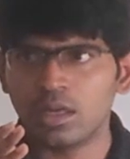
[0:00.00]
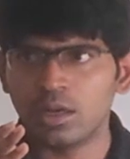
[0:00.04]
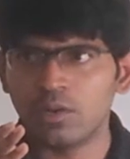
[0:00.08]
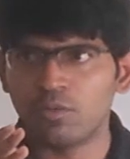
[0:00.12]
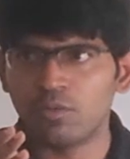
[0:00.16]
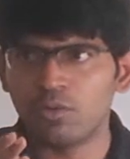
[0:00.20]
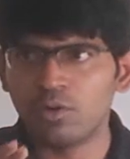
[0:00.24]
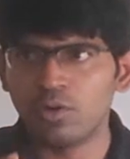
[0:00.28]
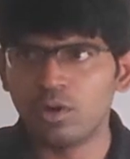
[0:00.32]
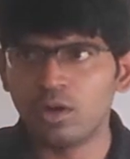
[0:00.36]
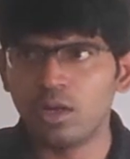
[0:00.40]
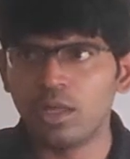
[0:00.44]
a
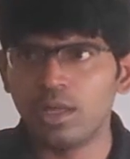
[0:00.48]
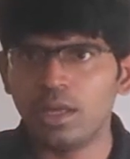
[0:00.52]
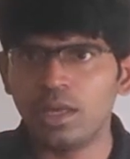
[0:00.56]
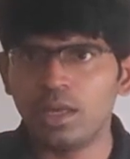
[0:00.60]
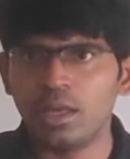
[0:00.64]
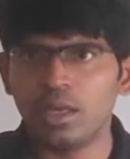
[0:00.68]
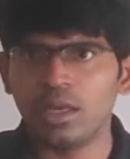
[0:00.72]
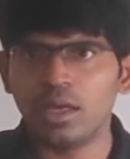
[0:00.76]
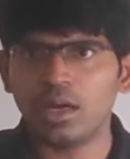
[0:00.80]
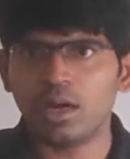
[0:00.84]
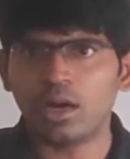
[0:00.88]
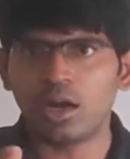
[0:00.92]

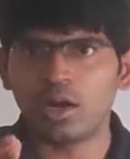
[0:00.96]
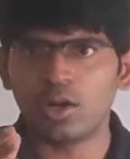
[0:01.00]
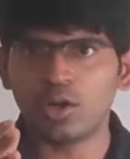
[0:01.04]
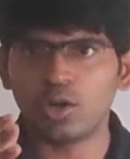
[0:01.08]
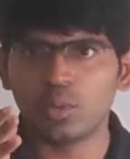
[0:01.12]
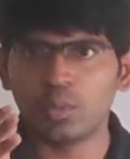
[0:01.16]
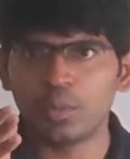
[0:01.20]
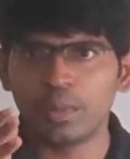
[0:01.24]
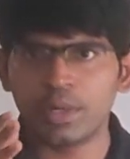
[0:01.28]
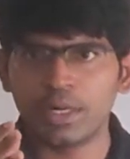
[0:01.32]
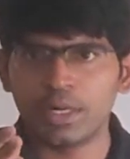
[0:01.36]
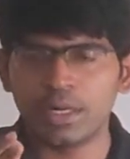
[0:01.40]
fully
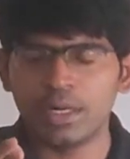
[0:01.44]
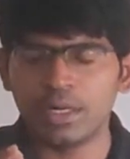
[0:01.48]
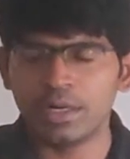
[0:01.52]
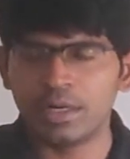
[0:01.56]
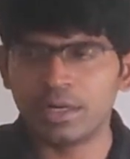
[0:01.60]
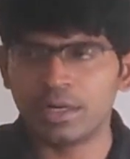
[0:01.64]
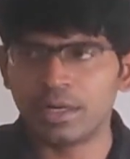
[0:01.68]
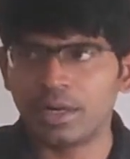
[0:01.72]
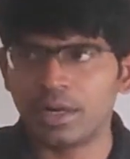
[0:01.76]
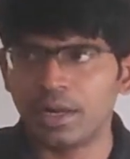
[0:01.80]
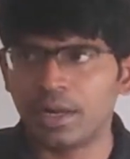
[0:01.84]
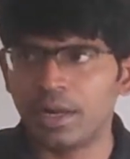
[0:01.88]
automated